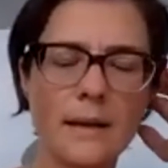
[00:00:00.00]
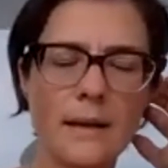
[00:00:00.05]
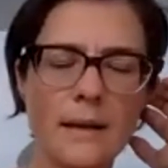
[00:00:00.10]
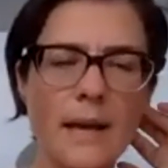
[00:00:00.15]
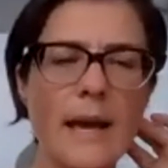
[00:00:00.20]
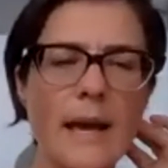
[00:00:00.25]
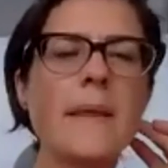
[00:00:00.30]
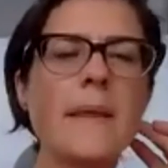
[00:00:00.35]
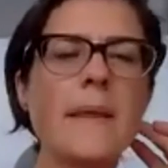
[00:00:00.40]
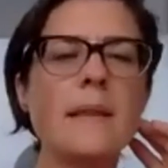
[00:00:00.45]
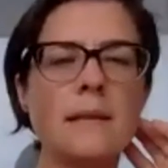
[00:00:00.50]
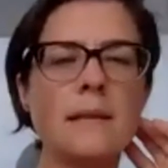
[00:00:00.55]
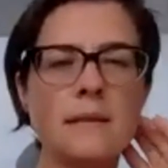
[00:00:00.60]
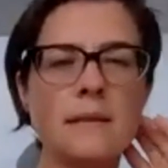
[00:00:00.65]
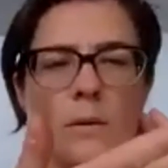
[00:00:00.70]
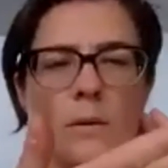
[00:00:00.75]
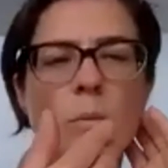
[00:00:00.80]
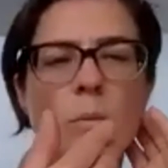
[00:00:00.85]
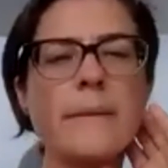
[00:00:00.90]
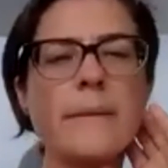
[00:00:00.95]
And mm-hmm. then the,
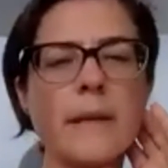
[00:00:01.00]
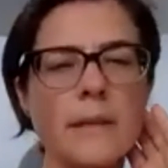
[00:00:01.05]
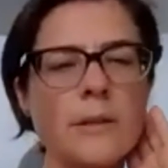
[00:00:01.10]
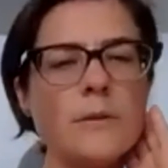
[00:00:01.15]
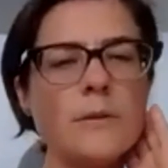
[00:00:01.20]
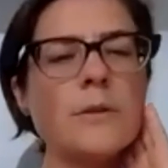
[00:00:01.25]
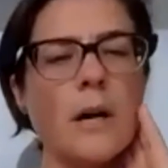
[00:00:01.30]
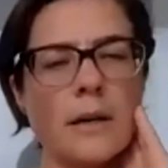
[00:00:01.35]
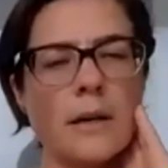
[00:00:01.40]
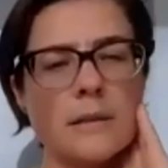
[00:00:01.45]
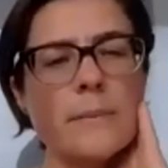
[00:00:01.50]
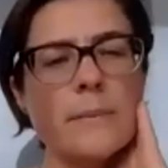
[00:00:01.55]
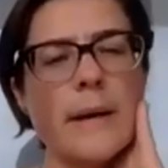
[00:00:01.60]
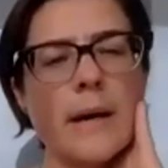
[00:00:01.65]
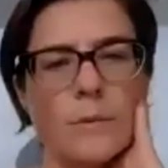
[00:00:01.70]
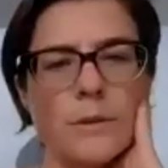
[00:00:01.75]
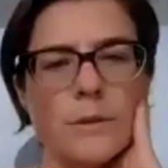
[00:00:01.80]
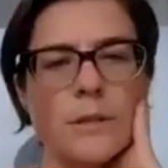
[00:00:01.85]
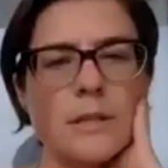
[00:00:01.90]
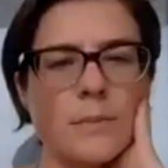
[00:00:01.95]
the one that you talked about,
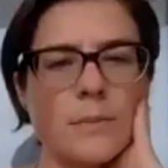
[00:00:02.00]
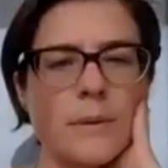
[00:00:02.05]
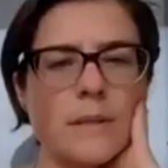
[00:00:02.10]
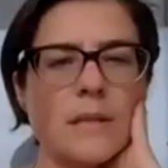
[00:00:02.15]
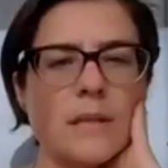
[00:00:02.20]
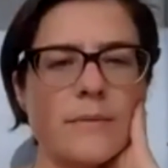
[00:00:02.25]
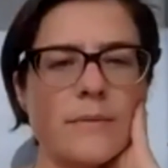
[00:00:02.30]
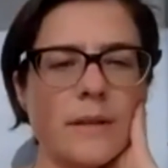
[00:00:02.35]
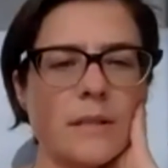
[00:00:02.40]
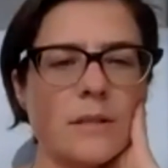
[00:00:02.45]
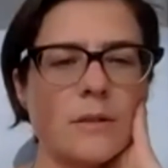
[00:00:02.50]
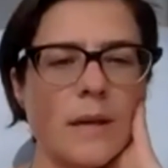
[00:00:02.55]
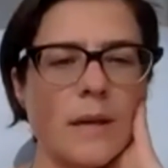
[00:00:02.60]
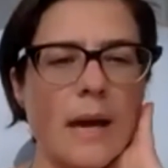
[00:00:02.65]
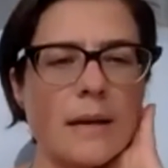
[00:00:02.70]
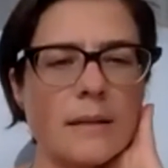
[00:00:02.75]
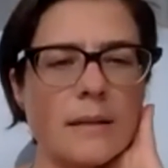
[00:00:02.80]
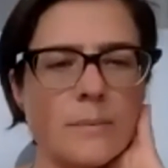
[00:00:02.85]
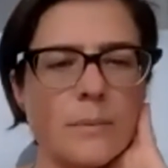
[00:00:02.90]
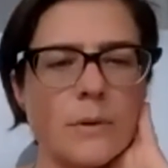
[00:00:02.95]
which is specific to yeah. the
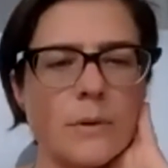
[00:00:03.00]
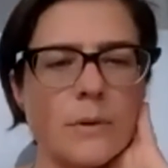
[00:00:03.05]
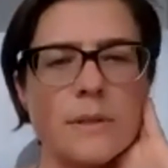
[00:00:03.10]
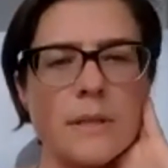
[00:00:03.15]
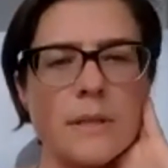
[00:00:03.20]
S. So